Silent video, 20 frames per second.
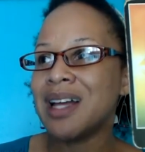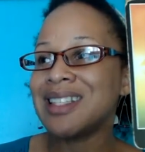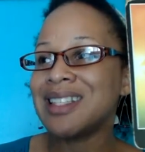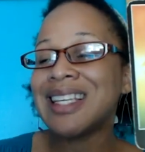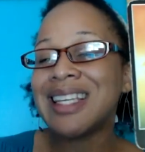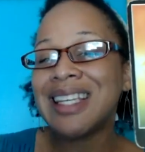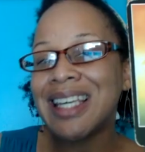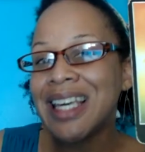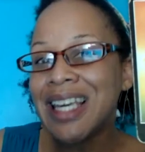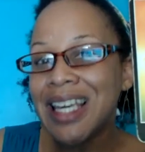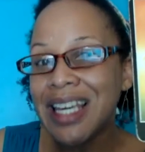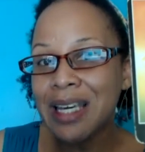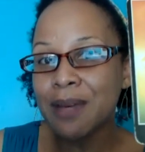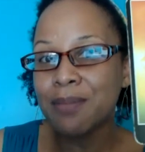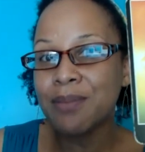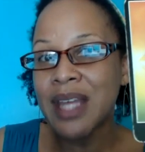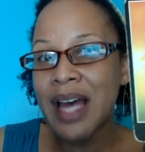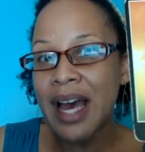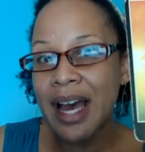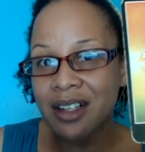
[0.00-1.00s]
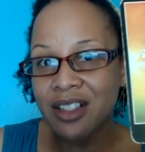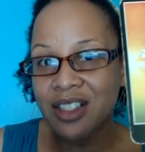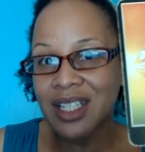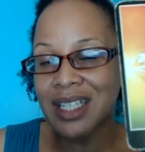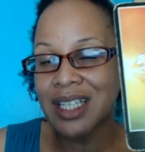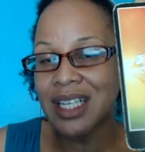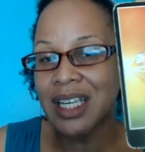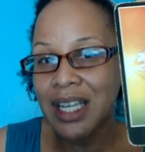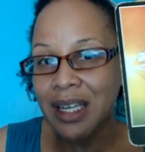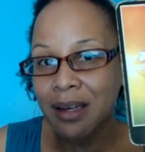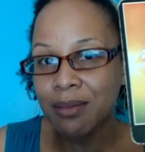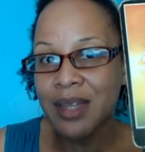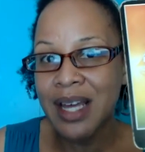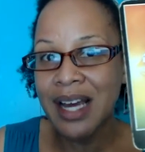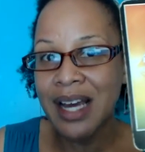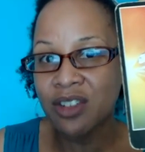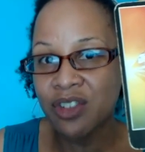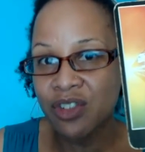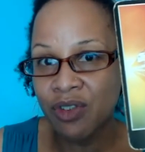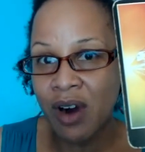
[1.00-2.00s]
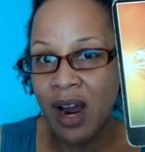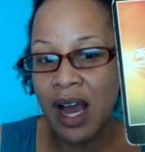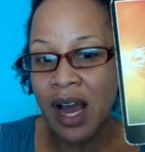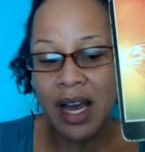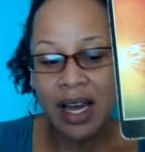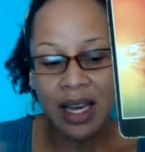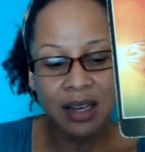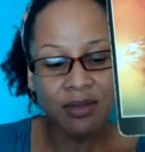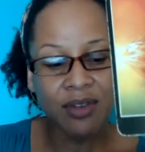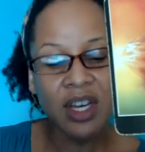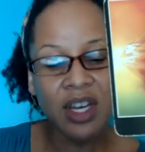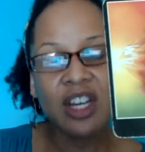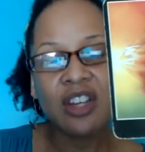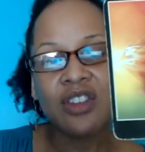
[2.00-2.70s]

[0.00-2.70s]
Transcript: to keep that drive.